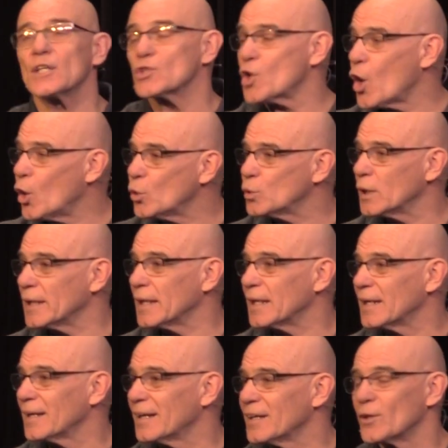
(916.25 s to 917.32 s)
it is holy.
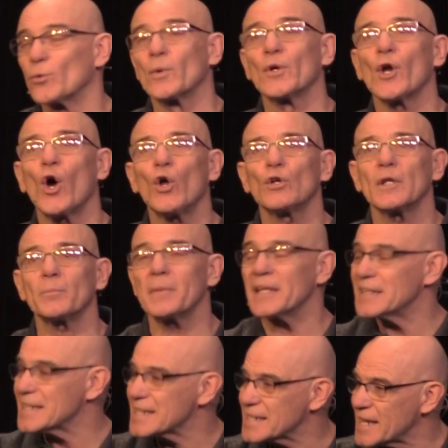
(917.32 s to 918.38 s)
The word holy
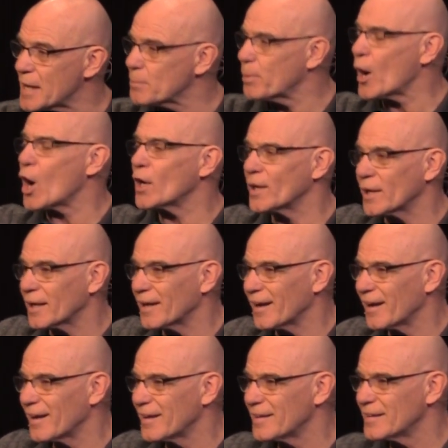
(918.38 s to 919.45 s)
means set apart,
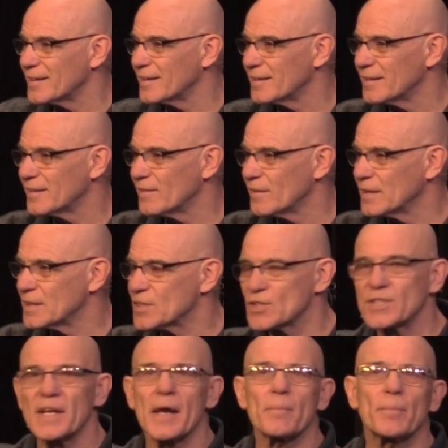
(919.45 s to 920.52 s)

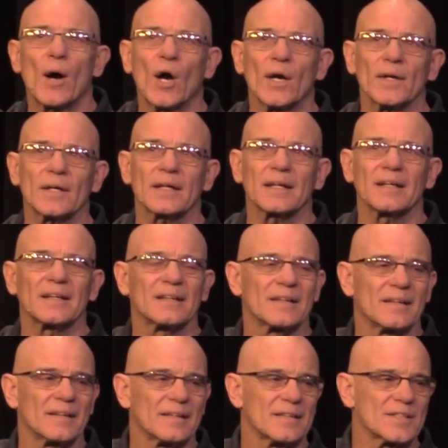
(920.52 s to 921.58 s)
set apart,
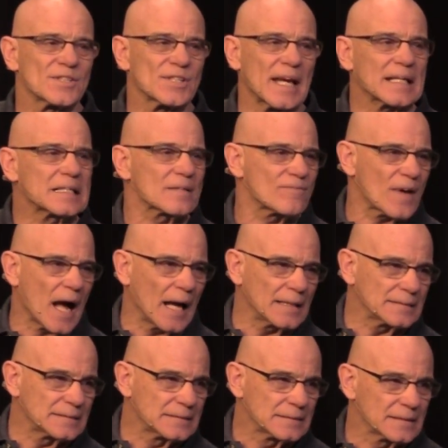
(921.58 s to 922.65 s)

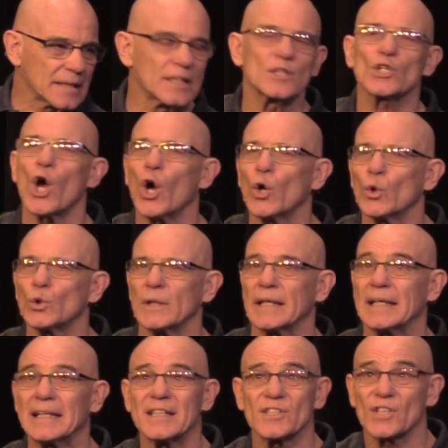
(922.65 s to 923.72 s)
sanctified. It is
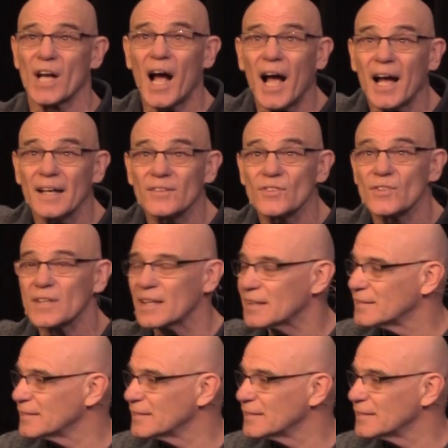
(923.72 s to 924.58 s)
holy, it is God's.